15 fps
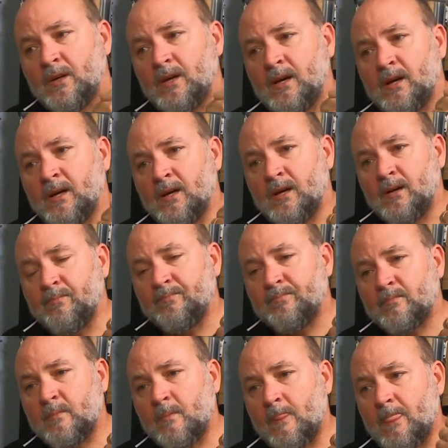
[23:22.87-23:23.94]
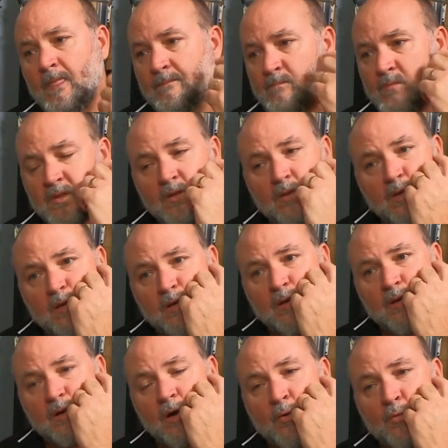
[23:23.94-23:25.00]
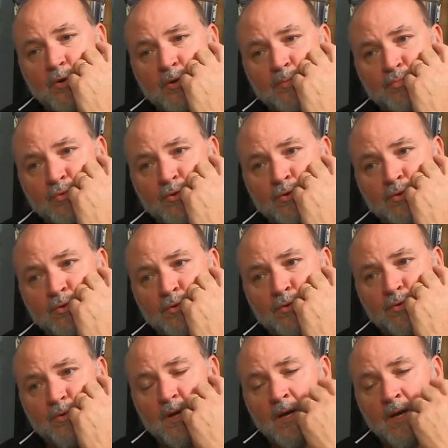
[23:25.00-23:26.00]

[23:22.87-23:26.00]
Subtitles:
I want to brew